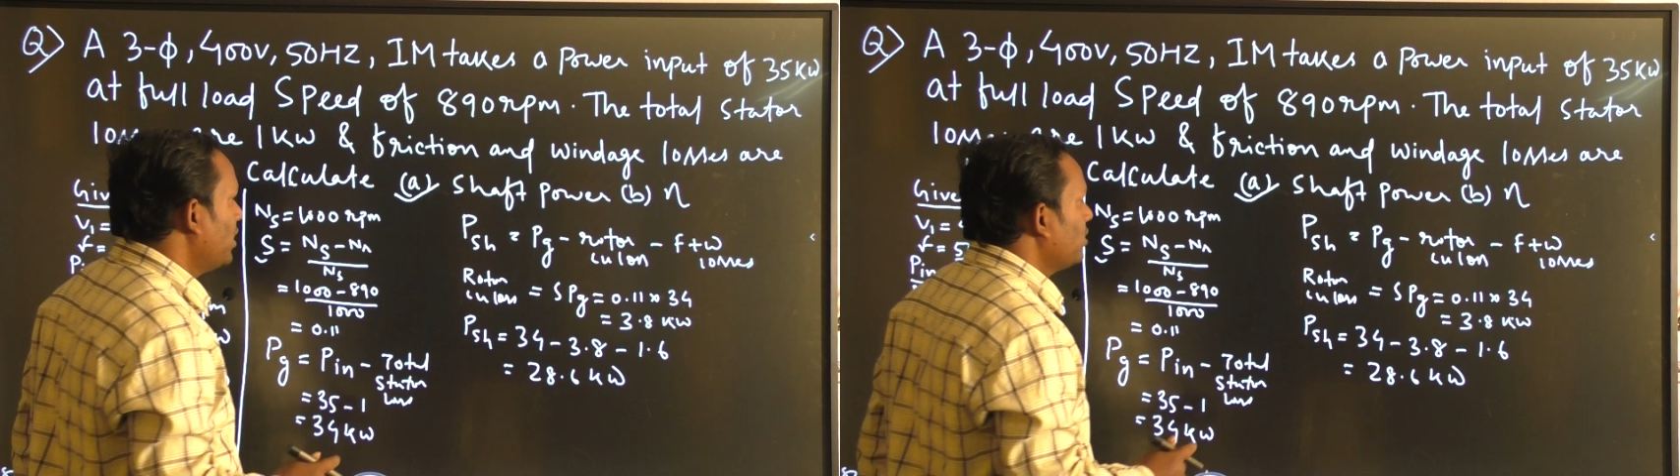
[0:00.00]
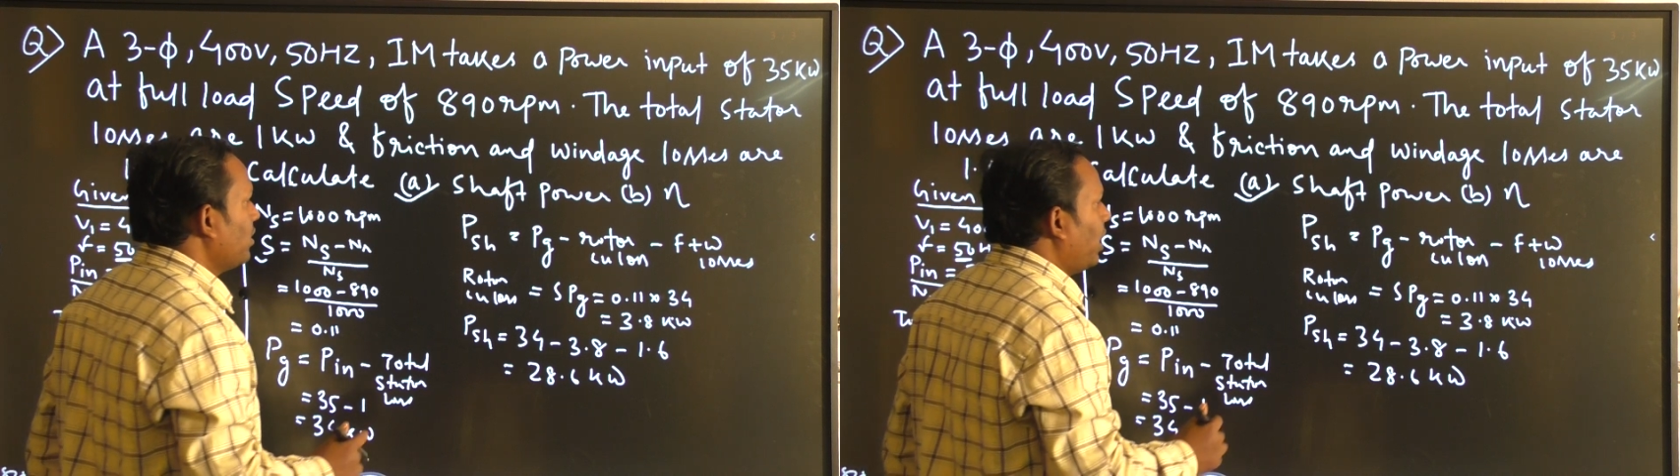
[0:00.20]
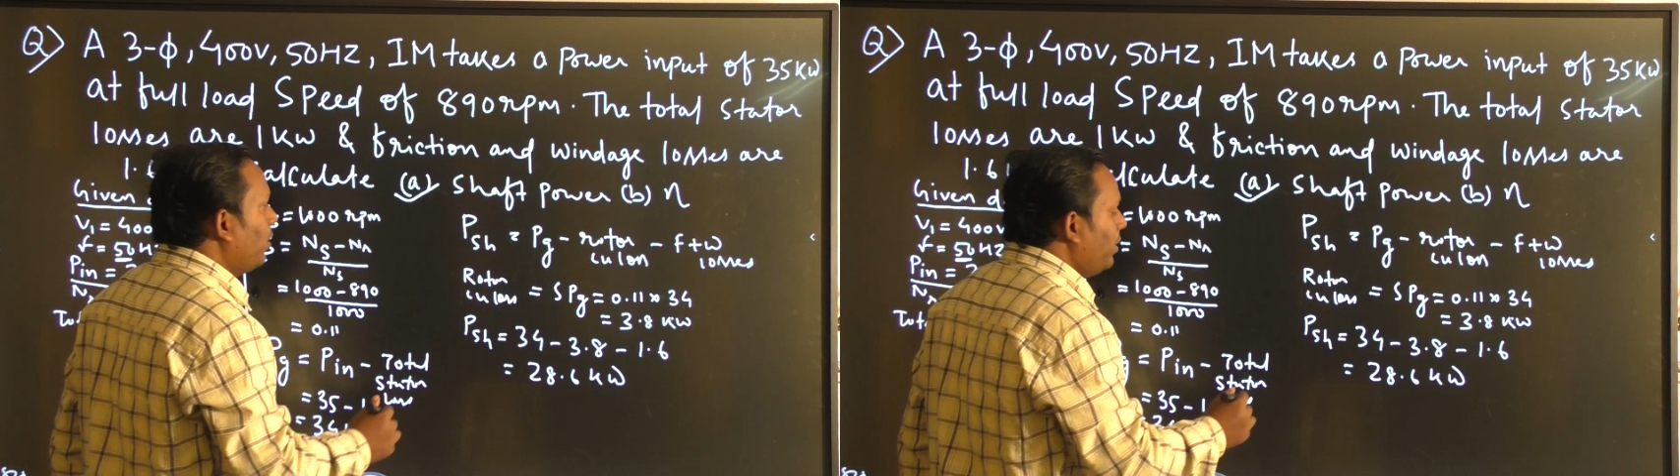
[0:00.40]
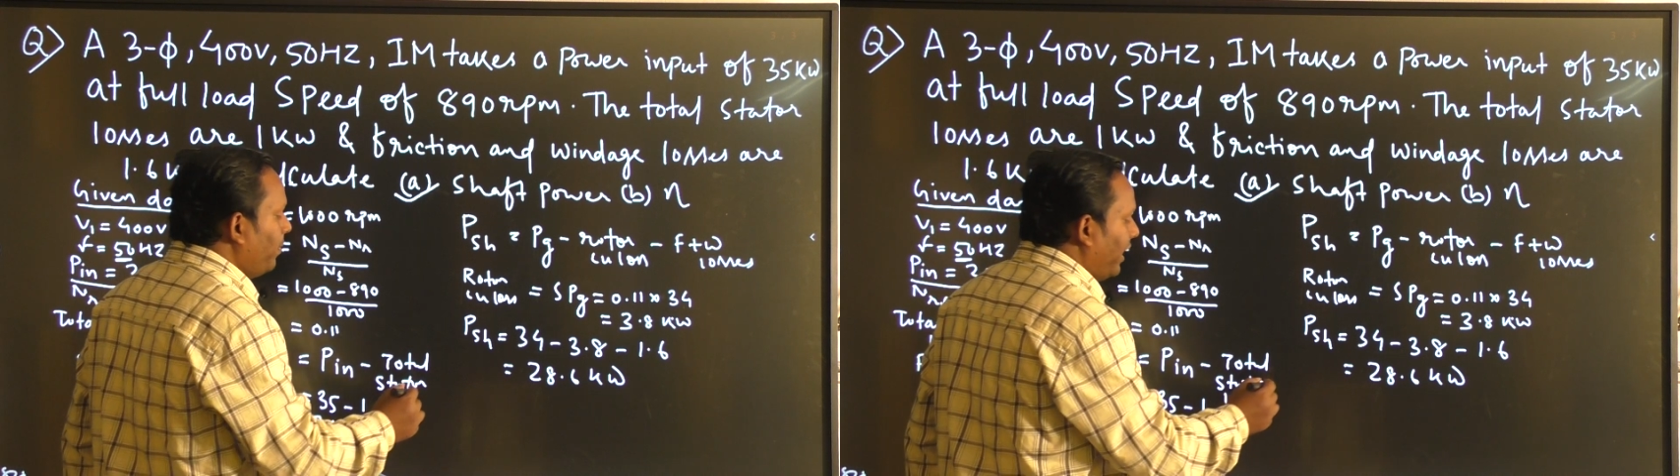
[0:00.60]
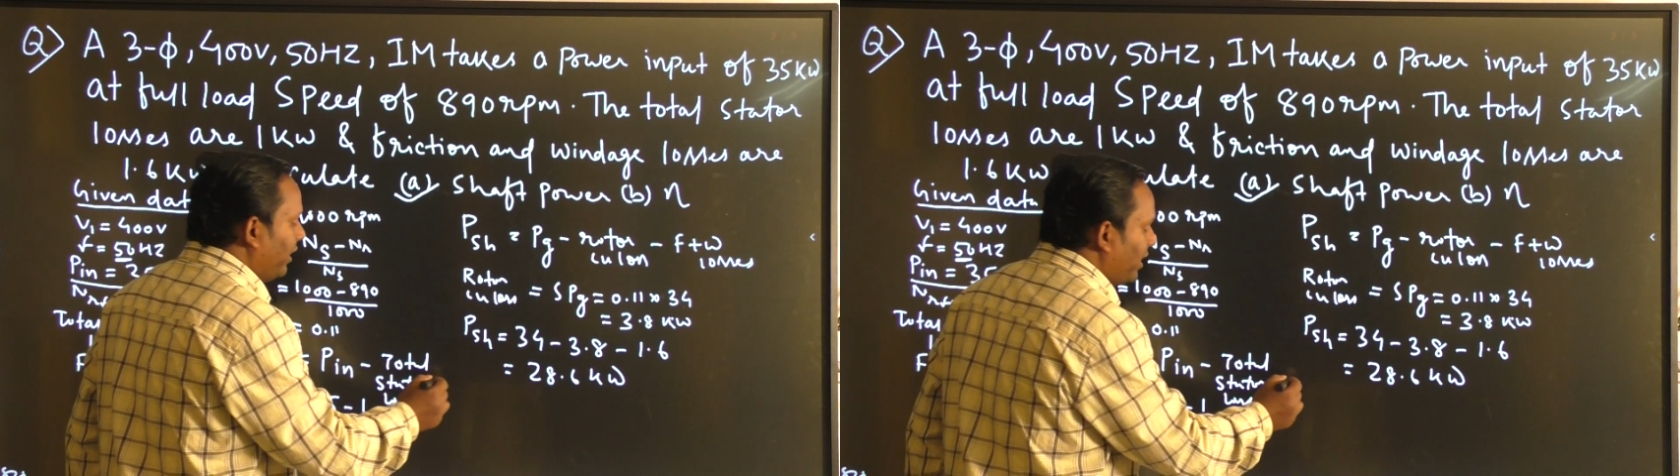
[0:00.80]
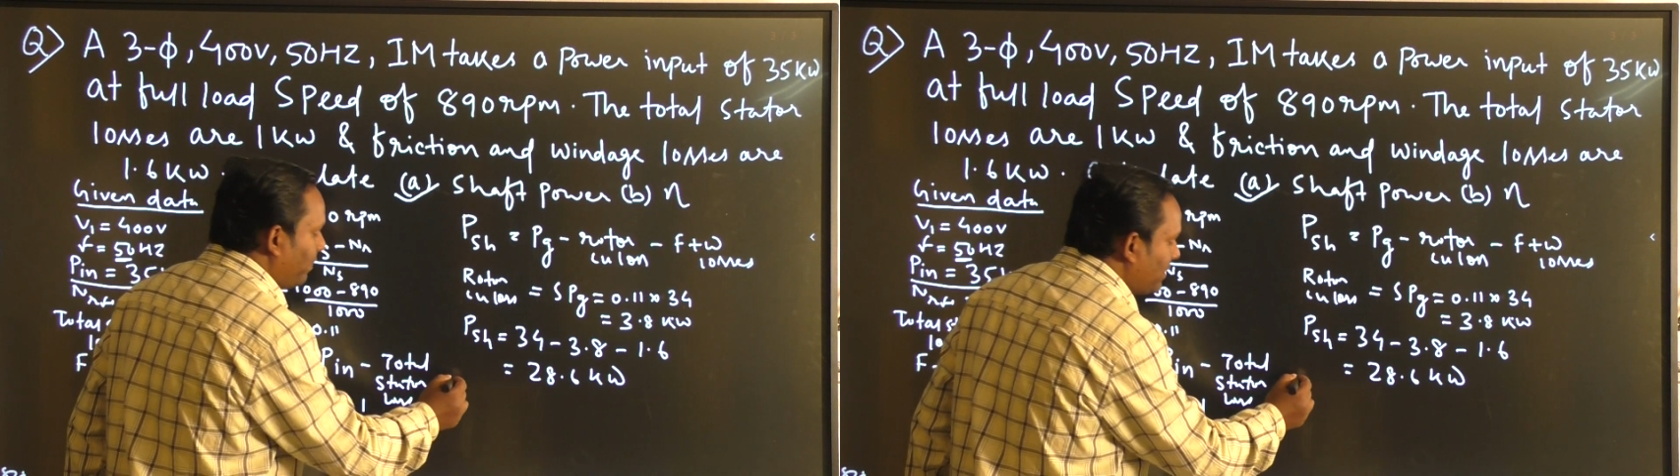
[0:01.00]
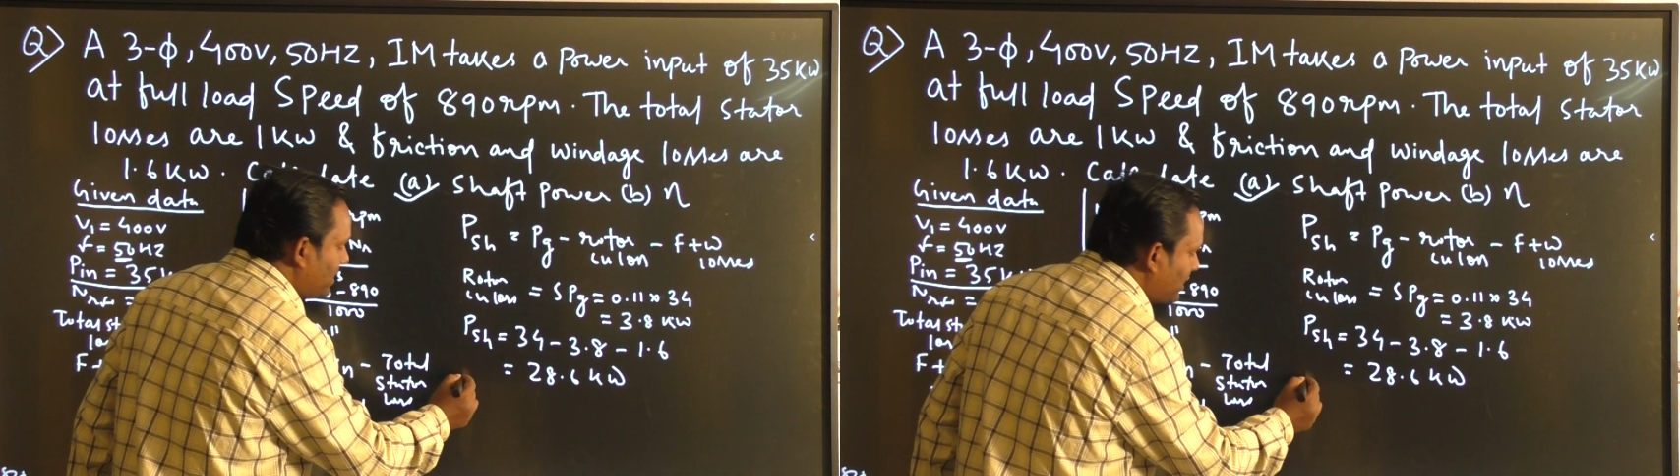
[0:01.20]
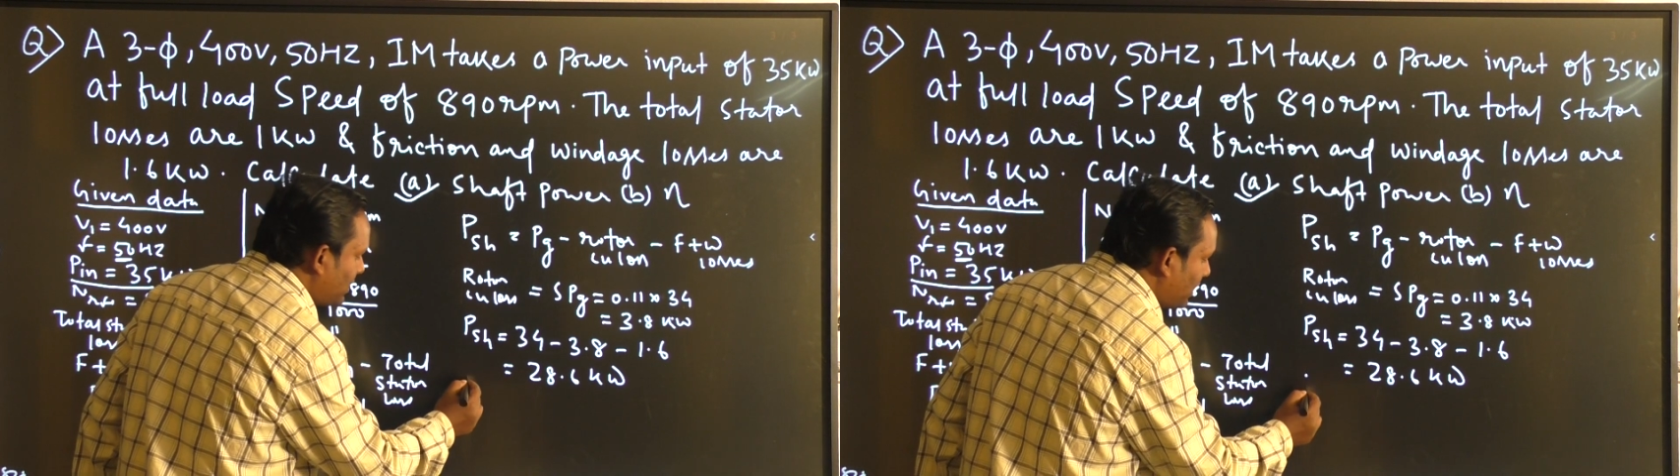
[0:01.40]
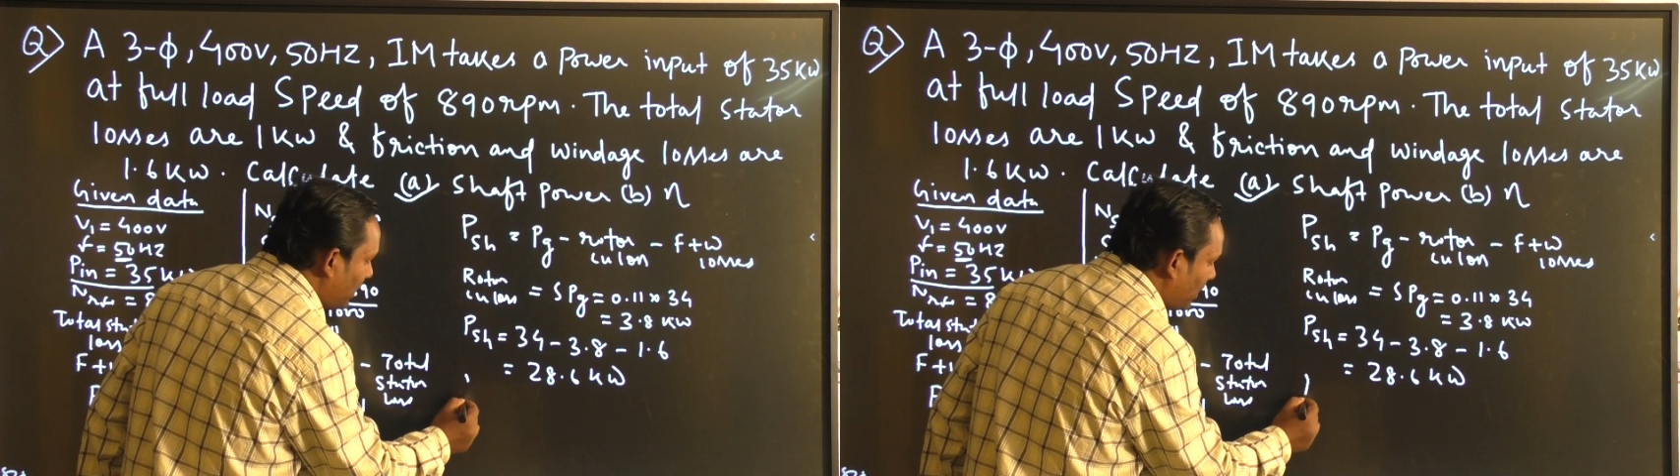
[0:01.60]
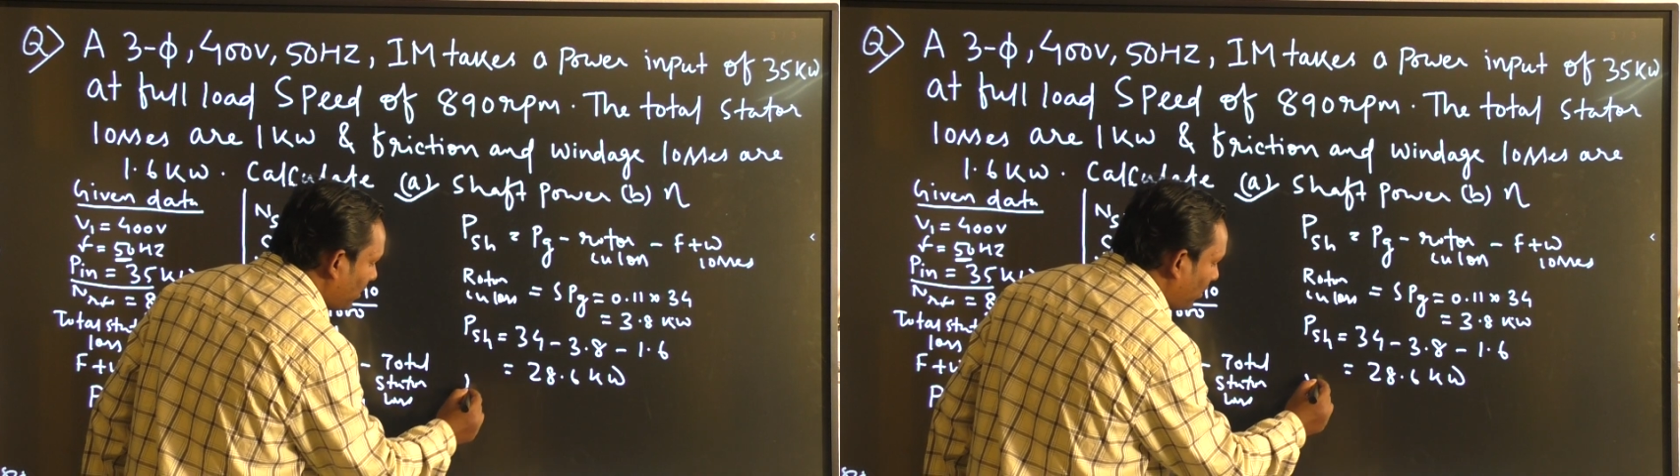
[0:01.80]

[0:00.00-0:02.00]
So how we find the efficiency?